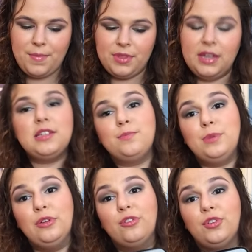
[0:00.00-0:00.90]
This is
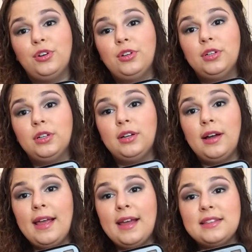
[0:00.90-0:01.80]
beautiful.
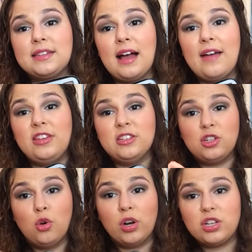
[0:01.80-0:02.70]
It's got these
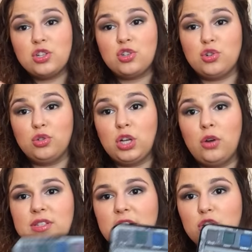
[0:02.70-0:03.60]
gorgeous jewel
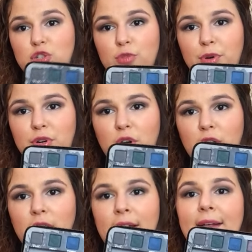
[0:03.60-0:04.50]
tones that are super
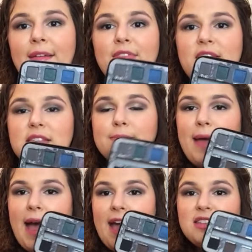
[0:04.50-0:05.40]
dark. These
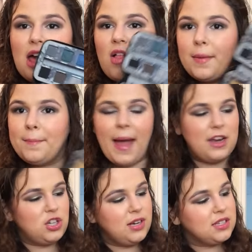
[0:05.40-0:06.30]
matte, it's got a lot of
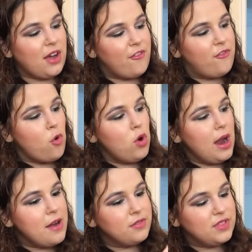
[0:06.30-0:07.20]
matte shades. It's got 4
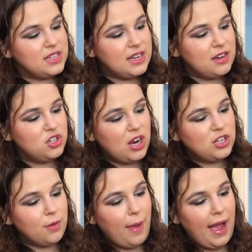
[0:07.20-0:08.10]
out of the 10 shades
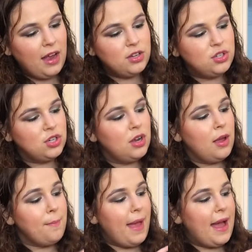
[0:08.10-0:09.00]
are
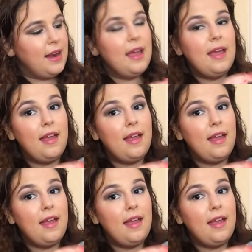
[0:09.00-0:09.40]
matte.